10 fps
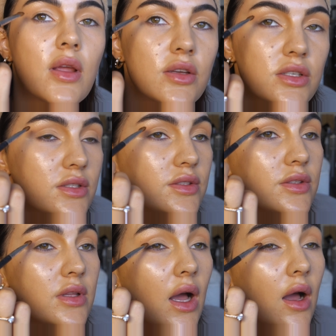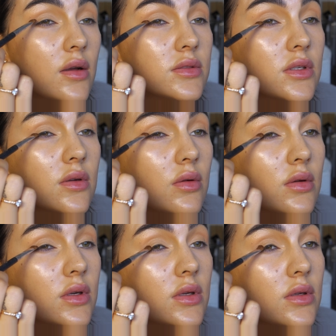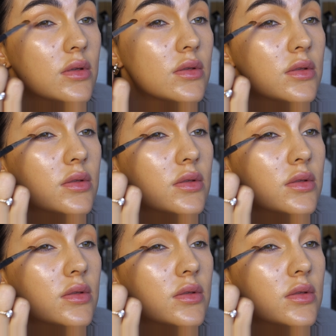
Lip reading: Just do the outer corners.